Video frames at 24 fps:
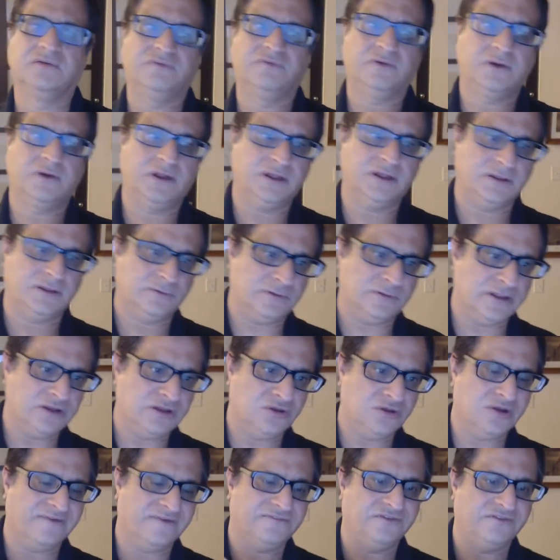and then
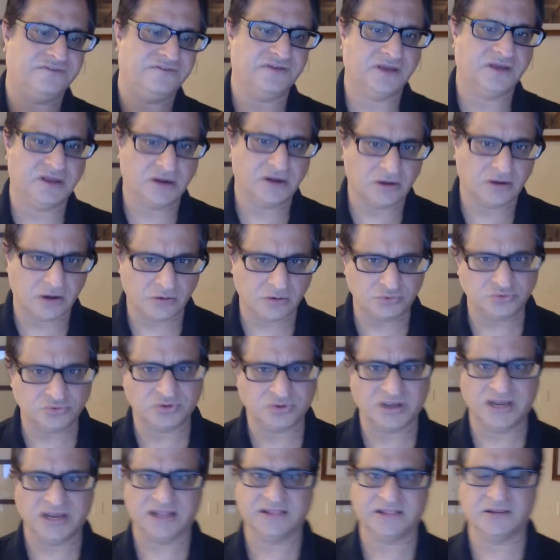you have to figure out how to
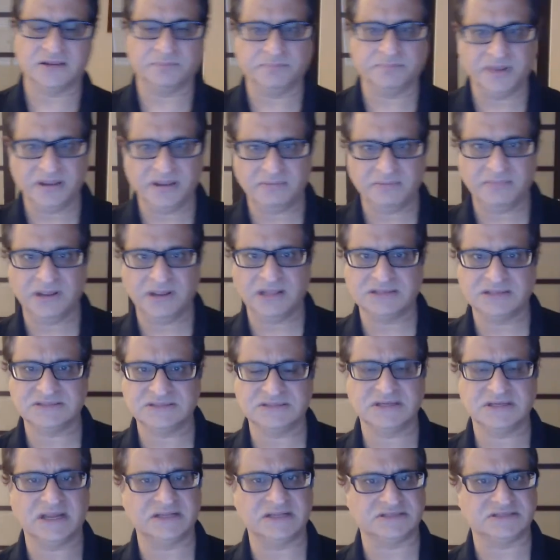collect the payments,
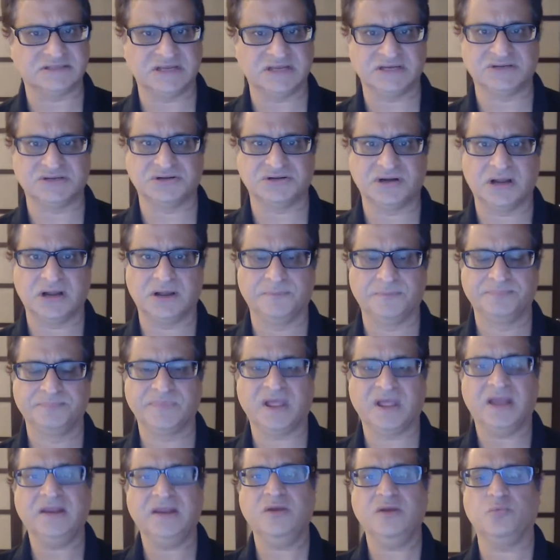etc.
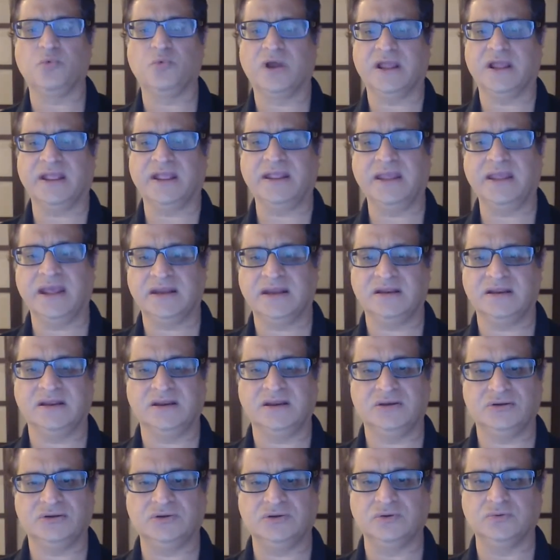I didn't want to get
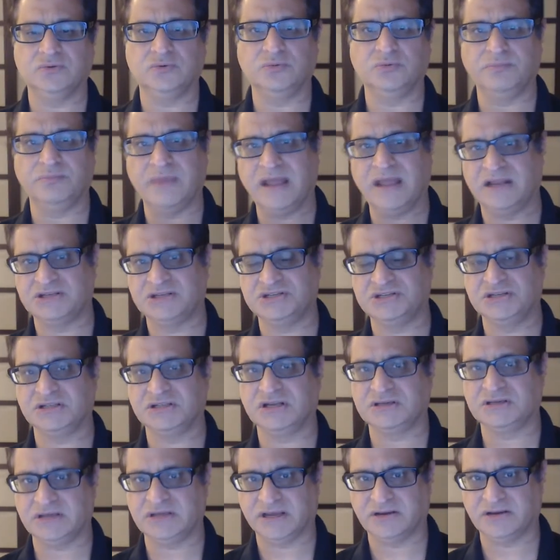into managing the
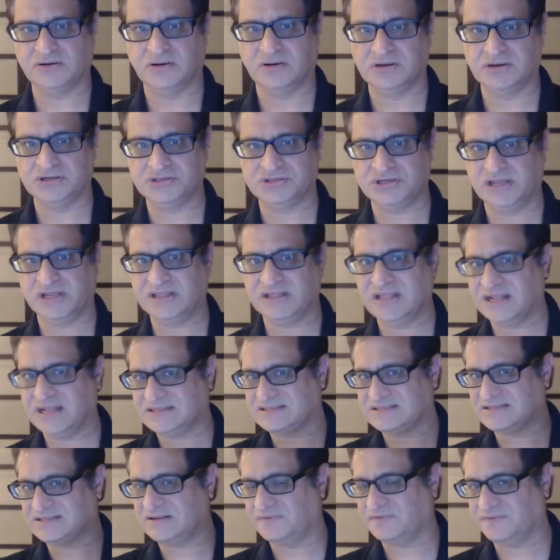technology, and
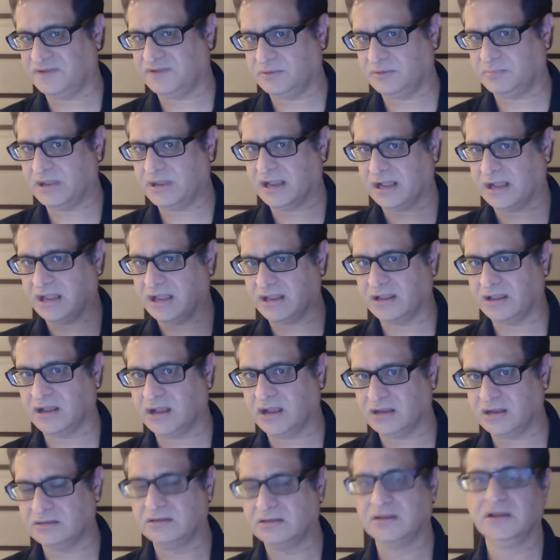that's the feedback I
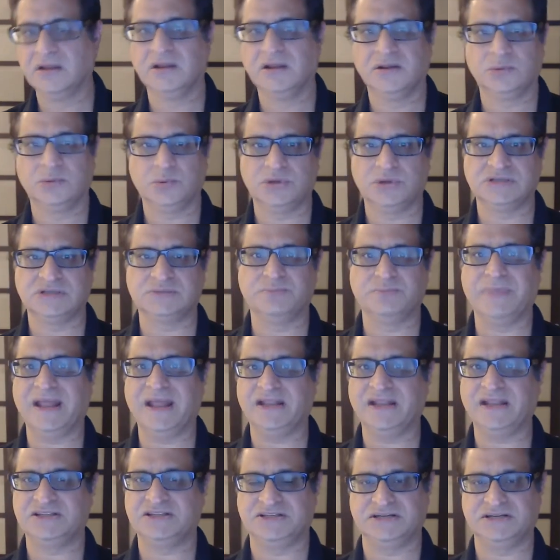got, was
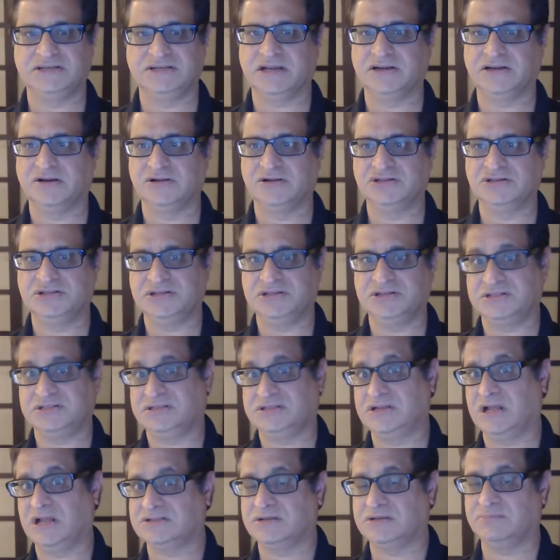managing technology is
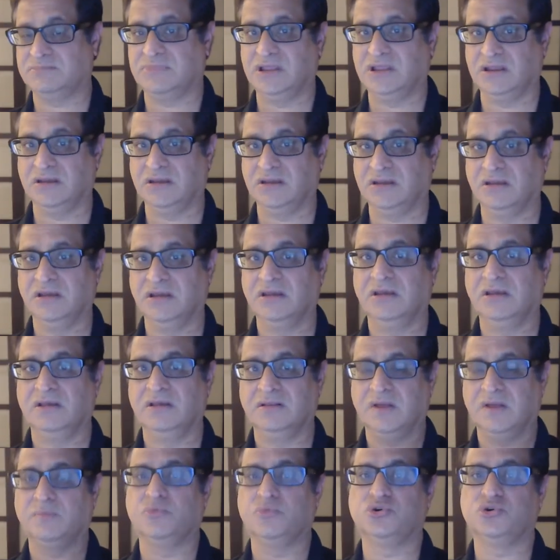not something
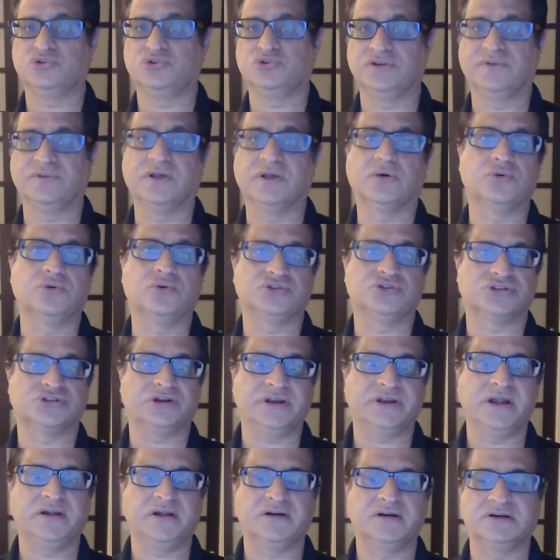that most of the course
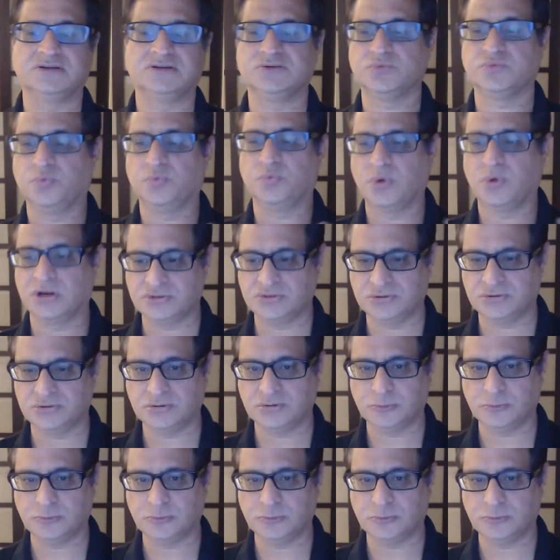creators want to do.